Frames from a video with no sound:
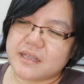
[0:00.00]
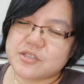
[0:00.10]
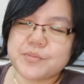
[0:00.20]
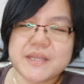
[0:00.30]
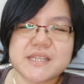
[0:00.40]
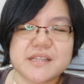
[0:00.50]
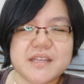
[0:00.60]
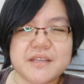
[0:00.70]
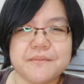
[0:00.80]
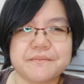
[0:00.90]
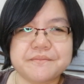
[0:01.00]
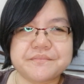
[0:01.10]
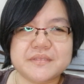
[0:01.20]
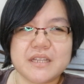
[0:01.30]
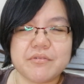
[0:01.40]
So basically,
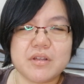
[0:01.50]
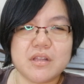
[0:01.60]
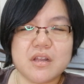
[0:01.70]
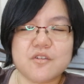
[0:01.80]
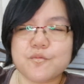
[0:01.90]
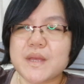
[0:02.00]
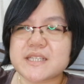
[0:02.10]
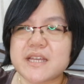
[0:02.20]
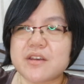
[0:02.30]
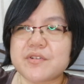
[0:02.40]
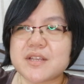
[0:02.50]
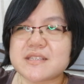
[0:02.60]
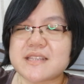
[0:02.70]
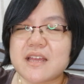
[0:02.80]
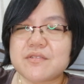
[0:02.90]
there were a lot of mass
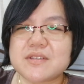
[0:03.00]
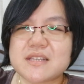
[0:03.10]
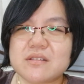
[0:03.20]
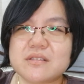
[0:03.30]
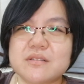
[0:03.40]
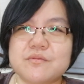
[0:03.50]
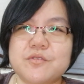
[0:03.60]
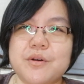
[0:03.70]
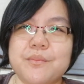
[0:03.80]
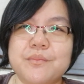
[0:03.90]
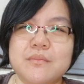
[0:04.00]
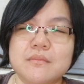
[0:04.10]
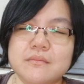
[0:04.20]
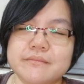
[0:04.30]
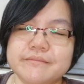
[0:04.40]
gatherings that resulted from
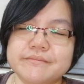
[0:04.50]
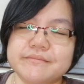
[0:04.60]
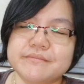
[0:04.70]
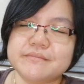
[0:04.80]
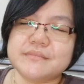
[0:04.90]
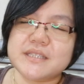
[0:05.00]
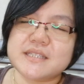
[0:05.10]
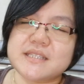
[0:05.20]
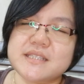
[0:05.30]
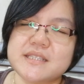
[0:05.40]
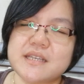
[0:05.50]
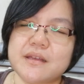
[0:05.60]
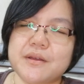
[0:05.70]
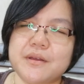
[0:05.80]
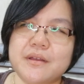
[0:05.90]
this
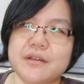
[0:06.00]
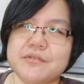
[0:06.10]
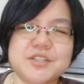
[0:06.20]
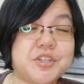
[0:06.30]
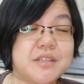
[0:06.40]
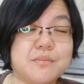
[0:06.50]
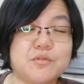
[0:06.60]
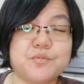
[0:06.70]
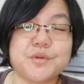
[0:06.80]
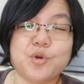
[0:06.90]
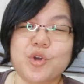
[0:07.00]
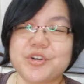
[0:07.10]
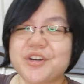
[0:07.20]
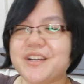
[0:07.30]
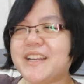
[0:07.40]
restricted movement
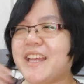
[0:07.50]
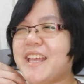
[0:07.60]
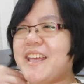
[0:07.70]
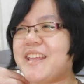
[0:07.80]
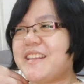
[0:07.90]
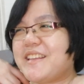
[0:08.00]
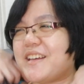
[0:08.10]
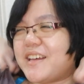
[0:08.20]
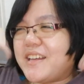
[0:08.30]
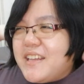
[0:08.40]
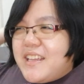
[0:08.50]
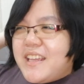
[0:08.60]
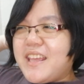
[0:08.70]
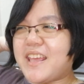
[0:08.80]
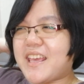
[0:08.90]
order. And
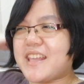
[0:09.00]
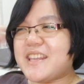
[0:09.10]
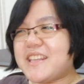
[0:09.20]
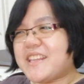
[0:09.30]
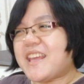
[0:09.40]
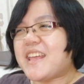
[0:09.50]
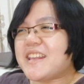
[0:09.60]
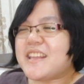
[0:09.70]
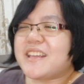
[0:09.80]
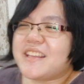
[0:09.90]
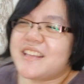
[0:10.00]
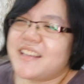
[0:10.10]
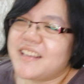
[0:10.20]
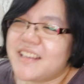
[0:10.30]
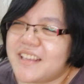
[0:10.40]
in the end,
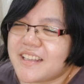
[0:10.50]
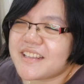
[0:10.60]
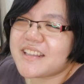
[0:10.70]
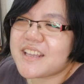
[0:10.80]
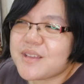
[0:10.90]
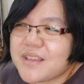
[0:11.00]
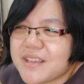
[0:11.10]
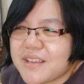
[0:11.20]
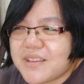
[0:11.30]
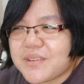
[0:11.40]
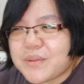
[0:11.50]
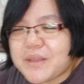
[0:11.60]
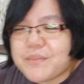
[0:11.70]
the